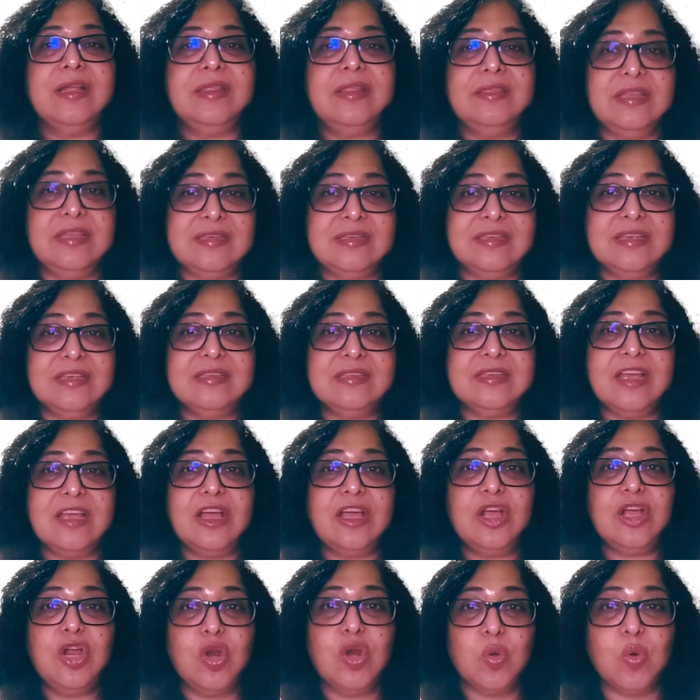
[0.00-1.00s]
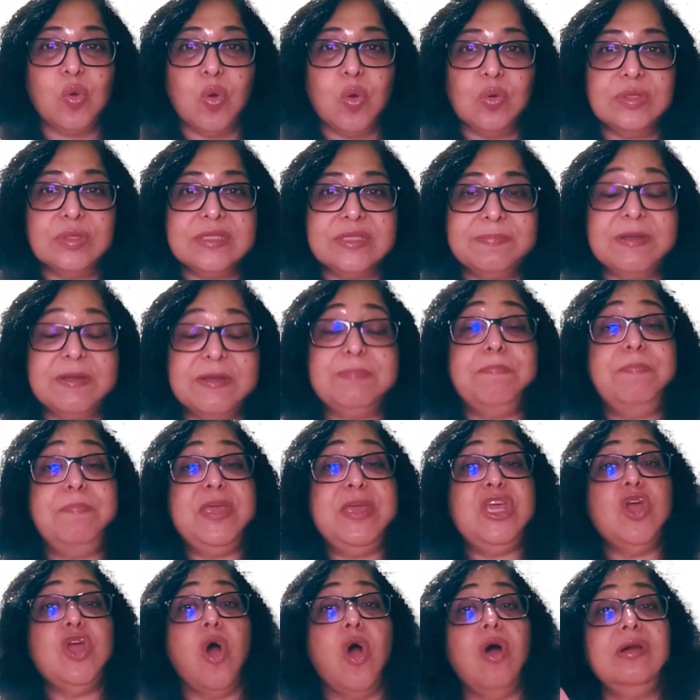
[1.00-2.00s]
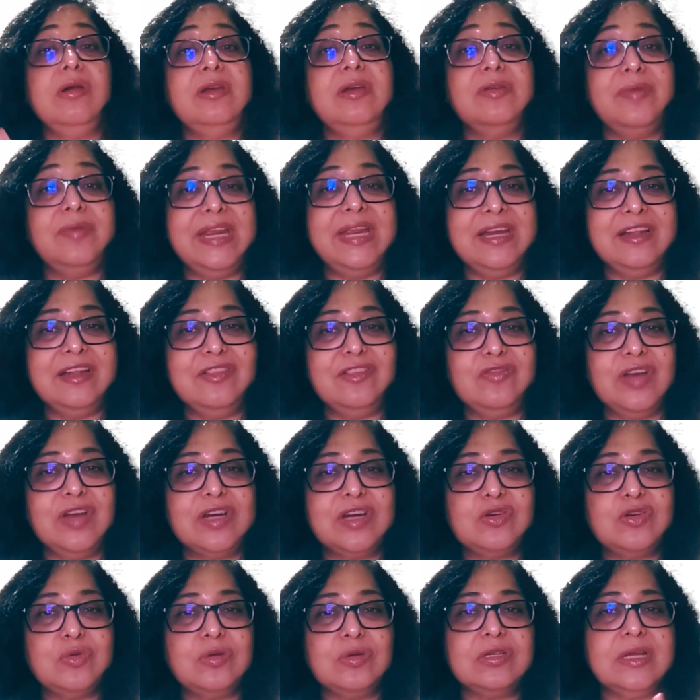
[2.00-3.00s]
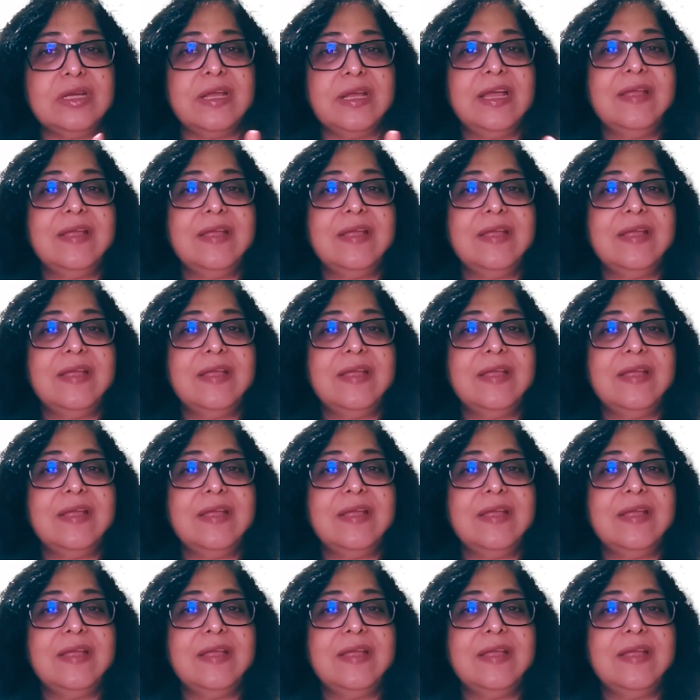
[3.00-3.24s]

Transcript: This is glucose. But beyond renal threshold,